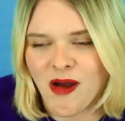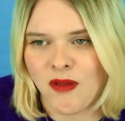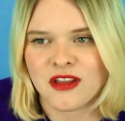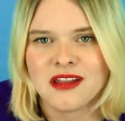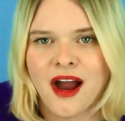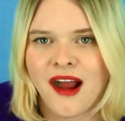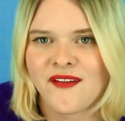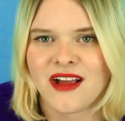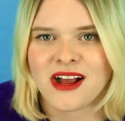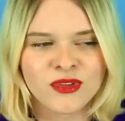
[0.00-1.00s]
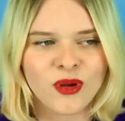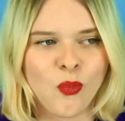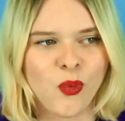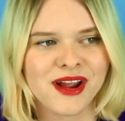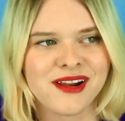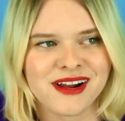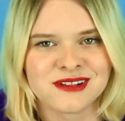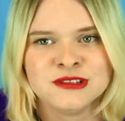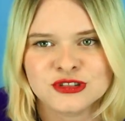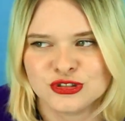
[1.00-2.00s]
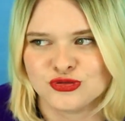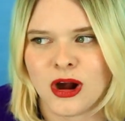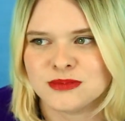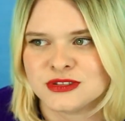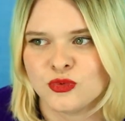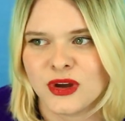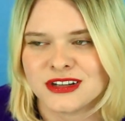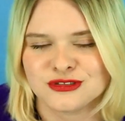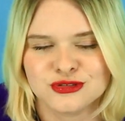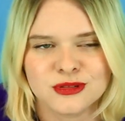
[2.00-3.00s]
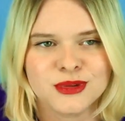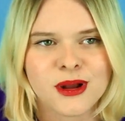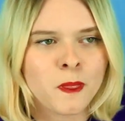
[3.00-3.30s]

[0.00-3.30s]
the line, like waiting to drop some wings or something.